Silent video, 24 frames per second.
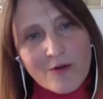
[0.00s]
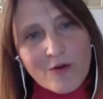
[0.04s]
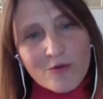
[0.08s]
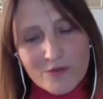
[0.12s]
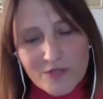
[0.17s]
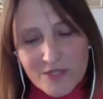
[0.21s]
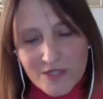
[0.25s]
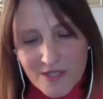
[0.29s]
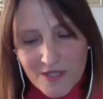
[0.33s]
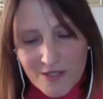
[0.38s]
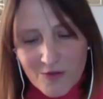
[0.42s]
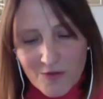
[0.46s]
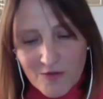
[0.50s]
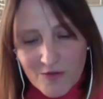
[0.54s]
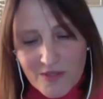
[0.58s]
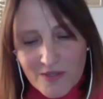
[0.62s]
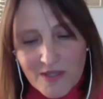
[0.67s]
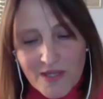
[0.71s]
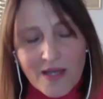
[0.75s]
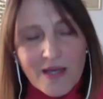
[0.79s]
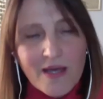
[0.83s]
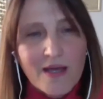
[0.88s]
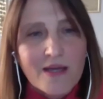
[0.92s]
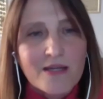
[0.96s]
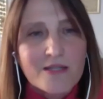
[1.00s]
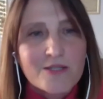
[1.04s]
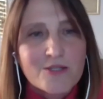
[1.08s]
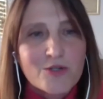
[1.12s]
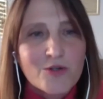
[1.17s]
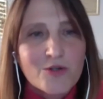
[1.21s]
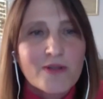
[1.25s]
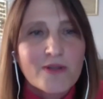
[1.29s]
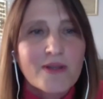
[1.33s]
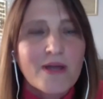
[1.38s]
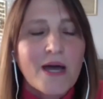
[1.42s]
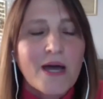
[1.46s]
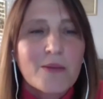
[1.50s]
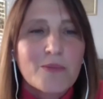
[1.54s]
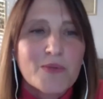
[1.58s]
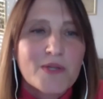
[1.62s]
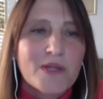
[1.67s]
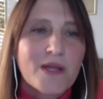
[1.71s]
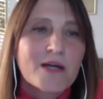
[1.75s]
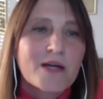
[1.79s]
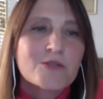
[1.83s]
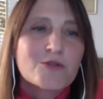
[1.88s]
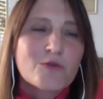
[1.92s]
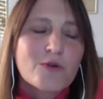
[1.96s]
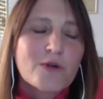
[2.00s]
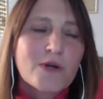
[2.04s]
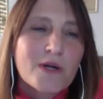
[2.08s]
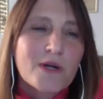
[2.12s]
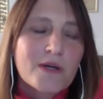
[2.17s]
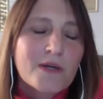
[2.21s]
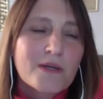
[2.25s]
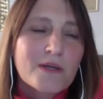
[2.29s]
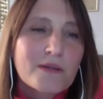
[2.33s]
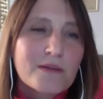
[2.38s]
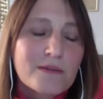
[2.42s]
considering the idiotype network?